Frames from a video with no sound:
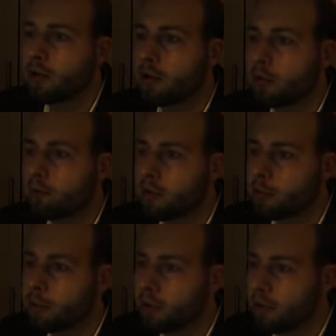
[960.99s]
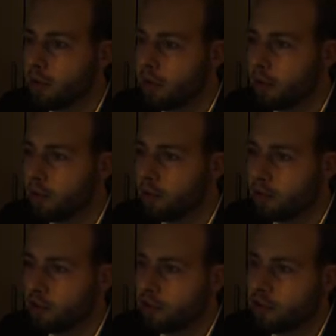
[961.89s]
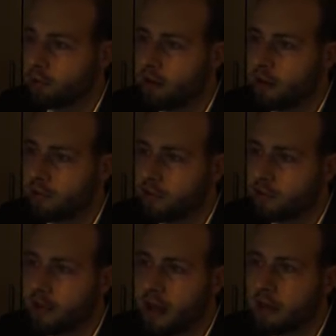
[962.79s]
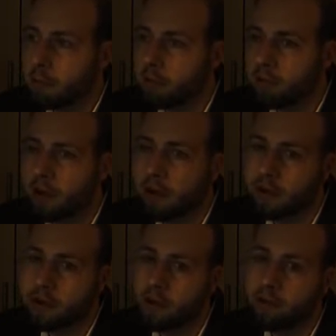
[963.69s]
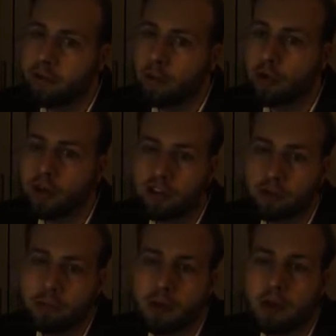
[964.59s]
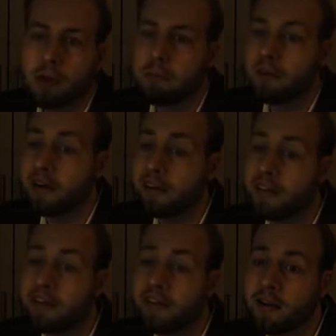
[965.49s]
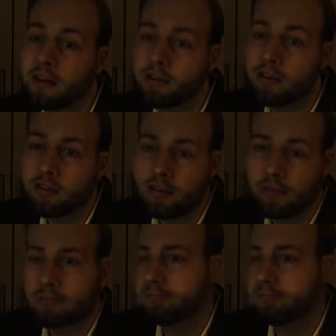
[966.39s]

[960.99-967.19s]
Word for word: accomplishment of such a suppression of the animal side of the organism by the intelligence.